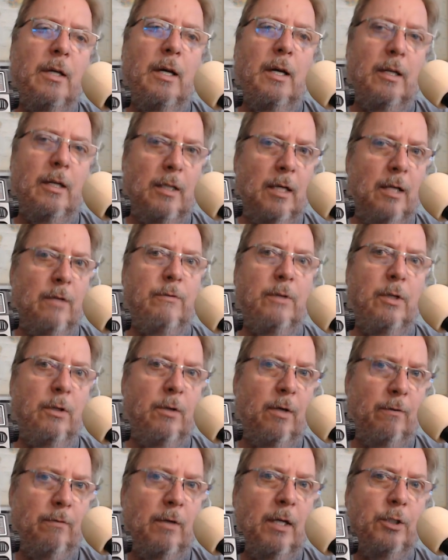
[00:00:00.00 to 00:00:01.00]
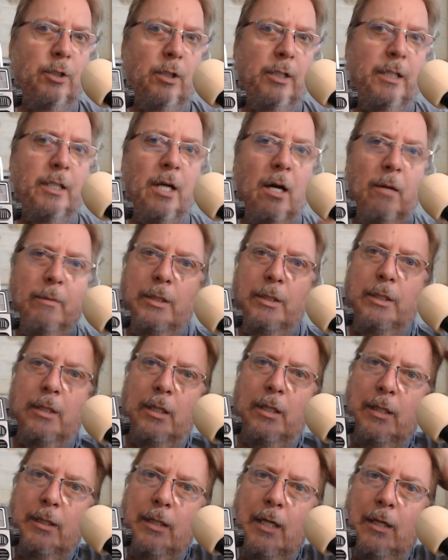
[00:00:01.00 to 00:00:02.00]
A lot of you have actually commented
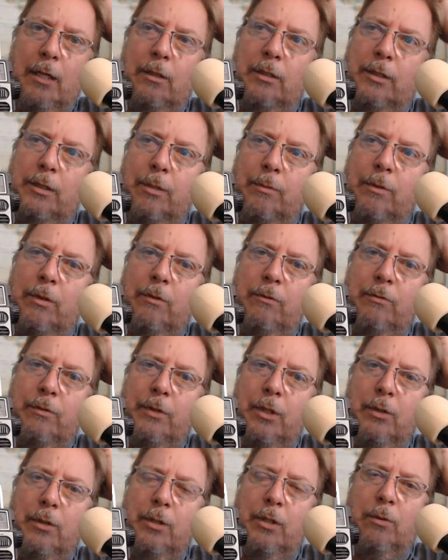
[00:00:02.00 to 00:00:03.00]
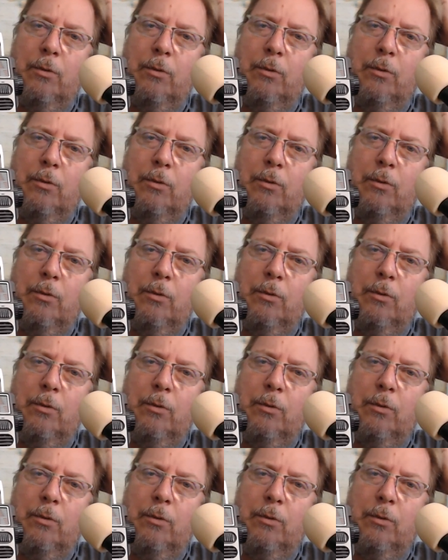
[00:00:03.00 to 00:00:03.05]
on that on some of the view, the